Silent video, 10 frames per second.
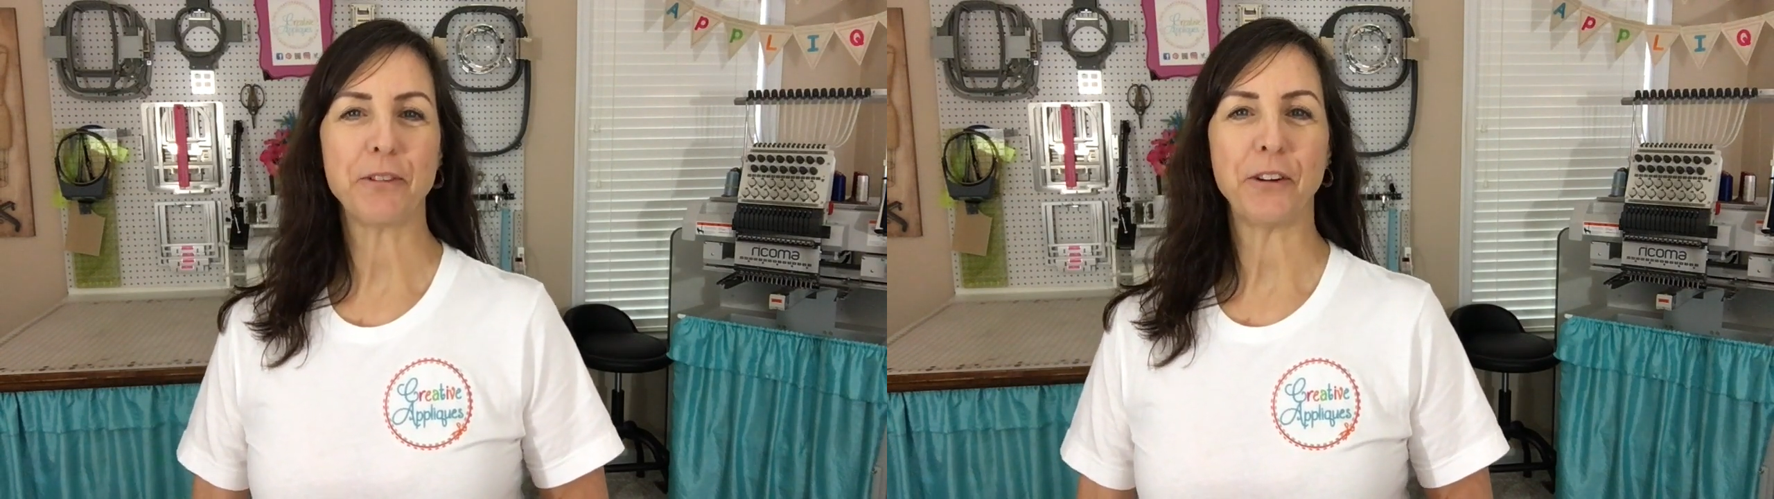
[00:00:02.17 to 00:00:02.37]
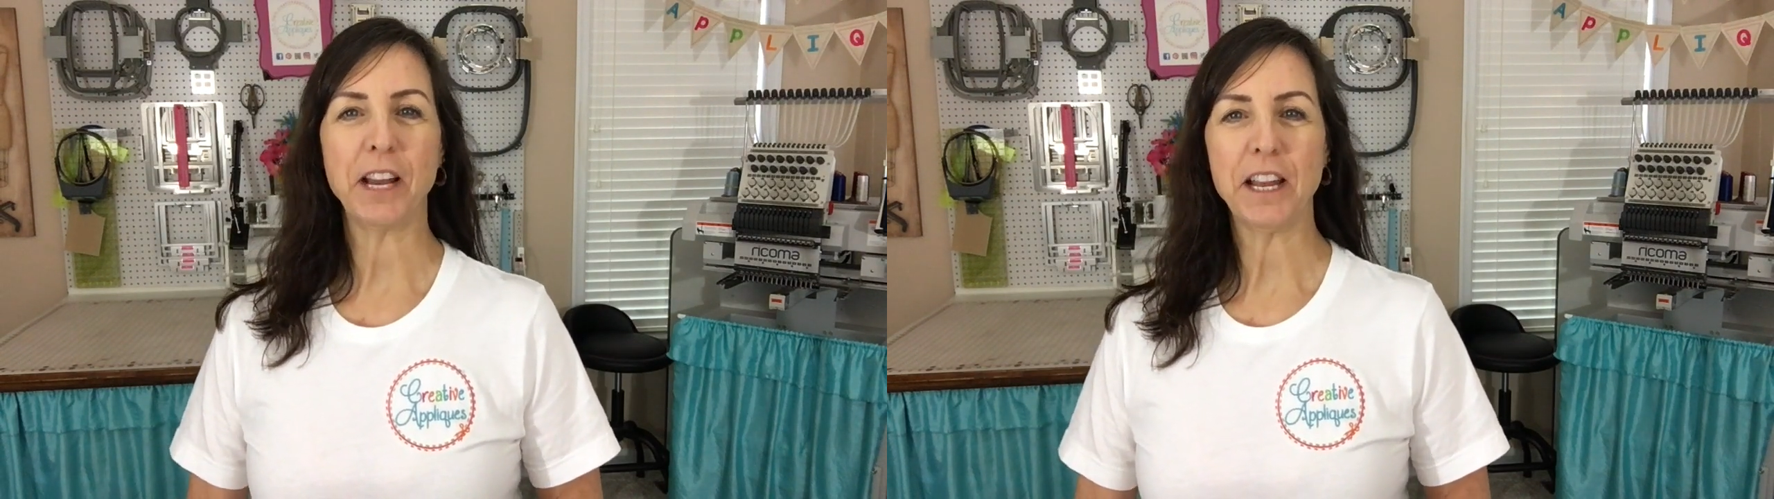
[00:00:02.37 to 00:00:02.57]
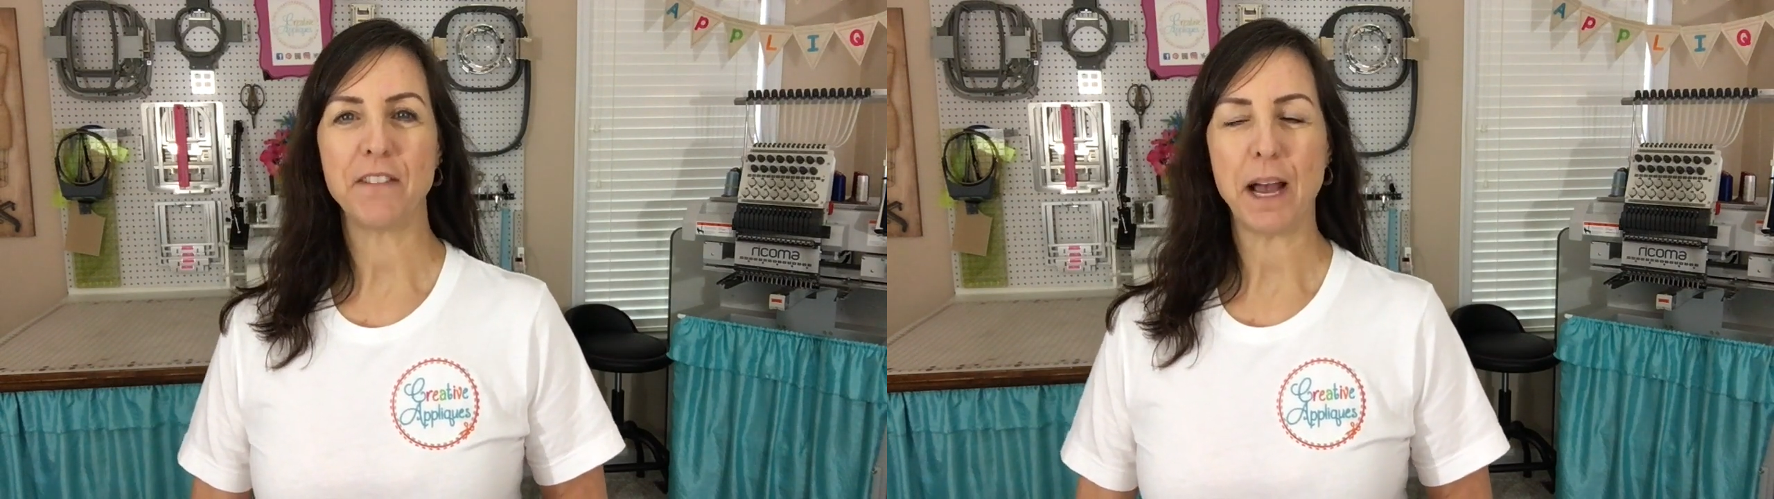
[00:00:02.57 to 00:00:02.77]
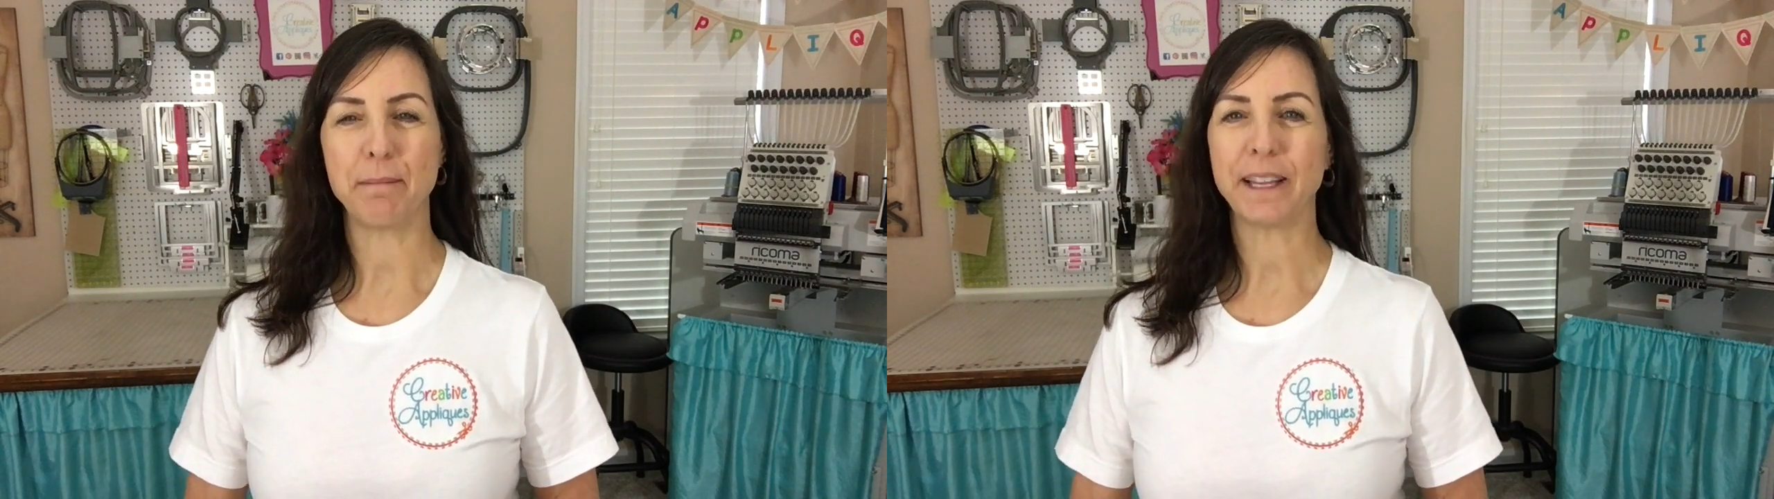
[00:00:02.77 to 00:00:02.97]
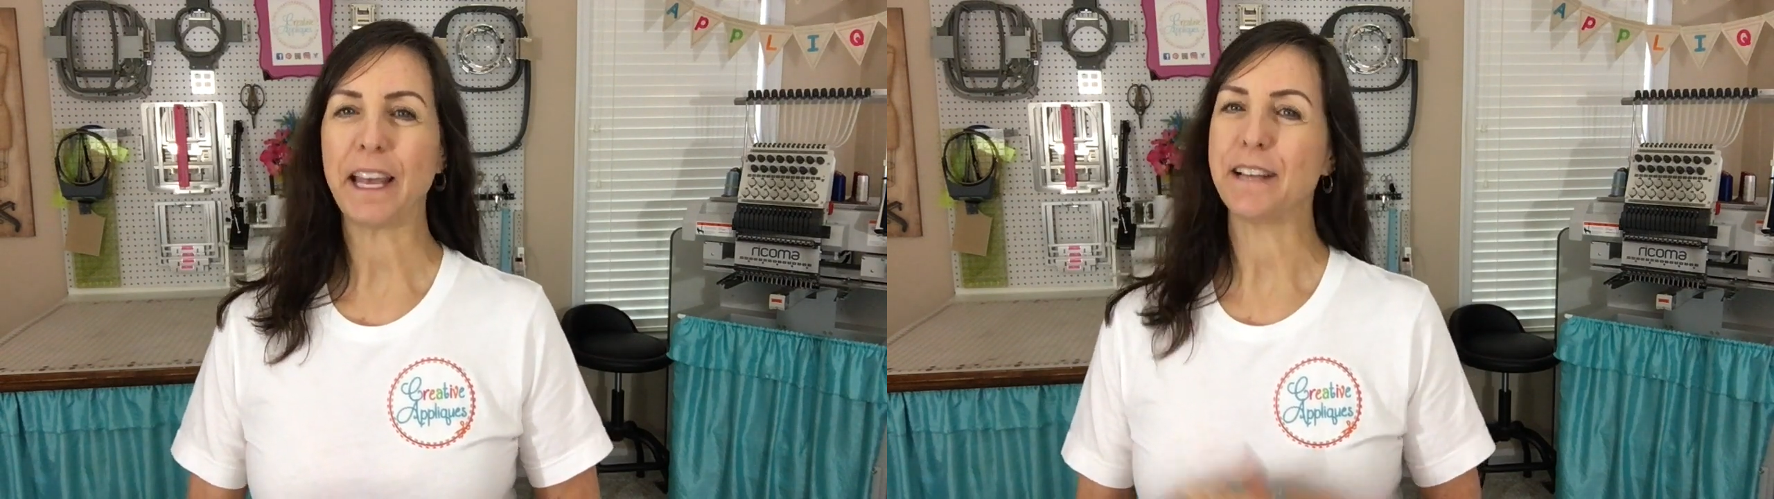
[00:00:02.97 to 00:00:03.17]
Creative
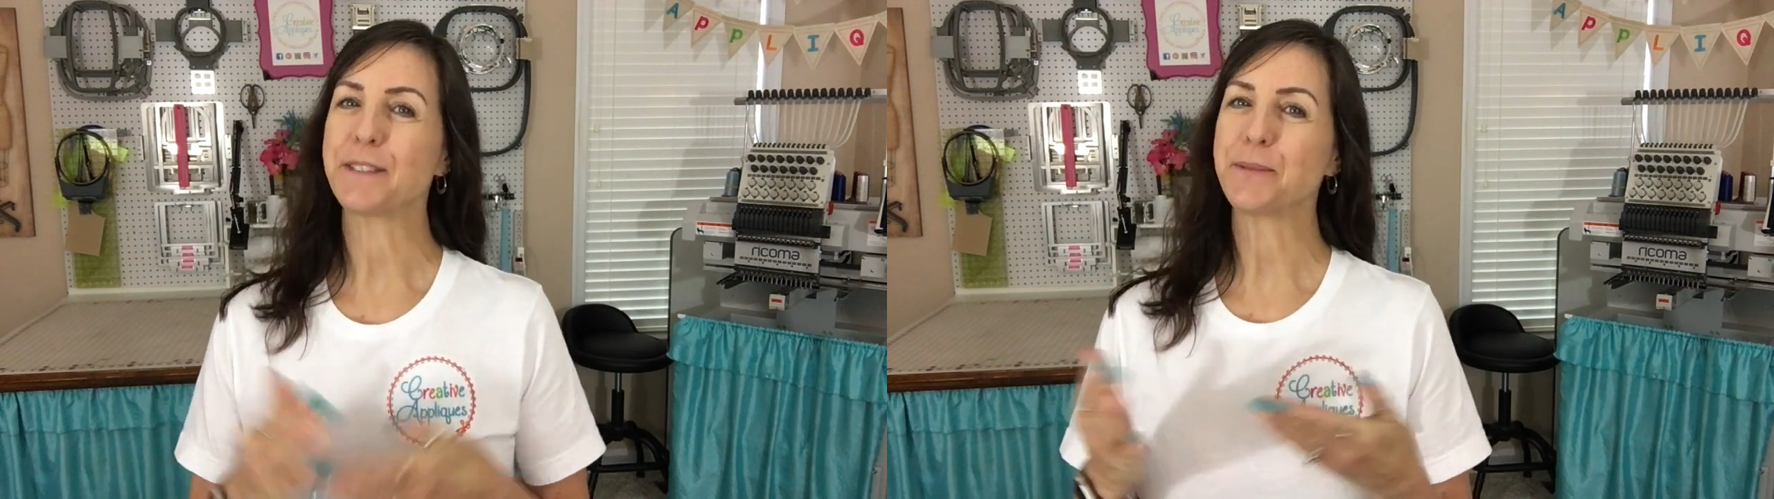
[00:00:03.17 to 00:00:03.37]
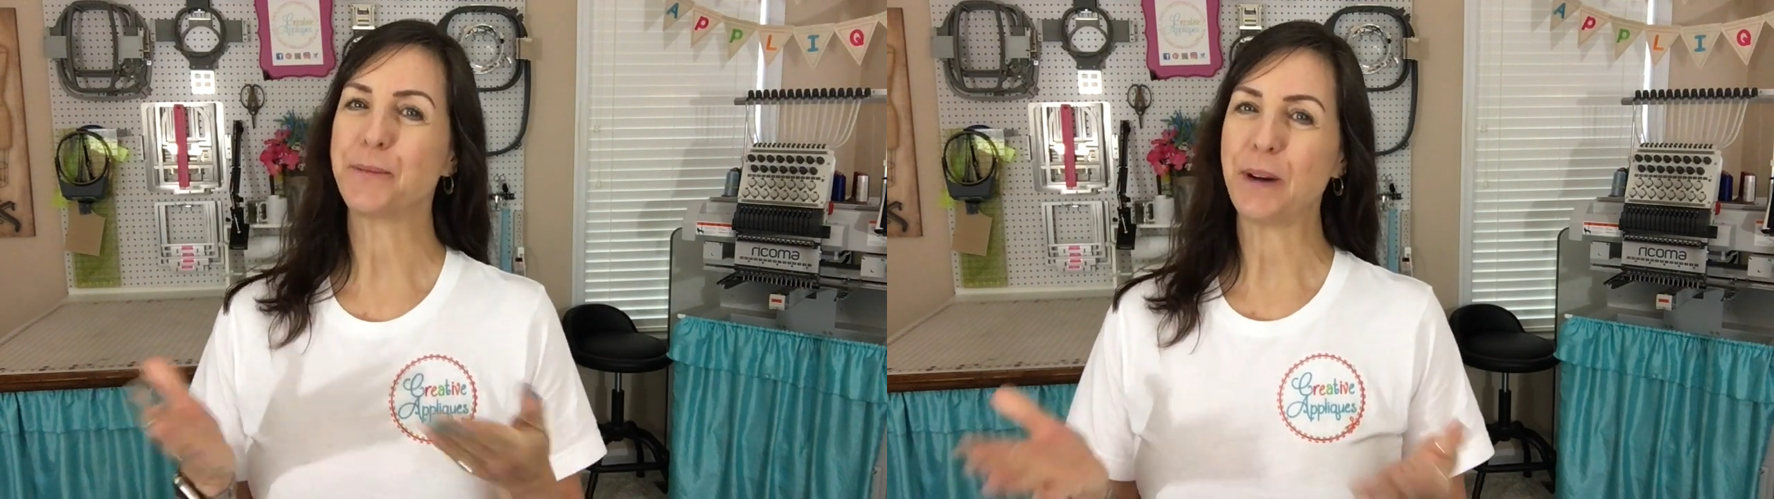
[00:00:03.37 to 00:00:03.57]
Appliques.